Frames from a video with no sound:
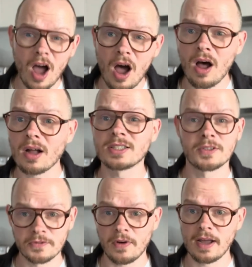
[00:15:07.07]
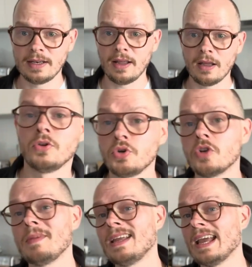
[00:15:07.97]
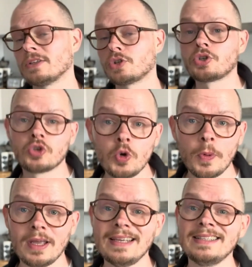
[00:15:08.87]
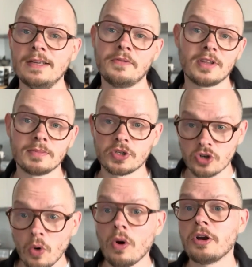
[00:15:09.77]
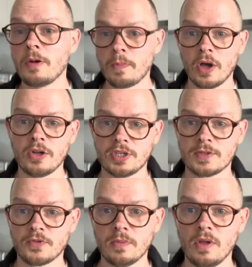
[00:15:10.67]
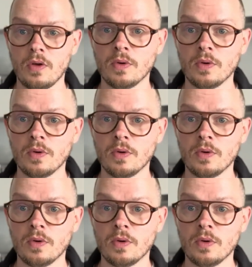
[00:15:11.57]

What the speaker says: hard to find it. You should make it super easy for them to go on and purchase from you.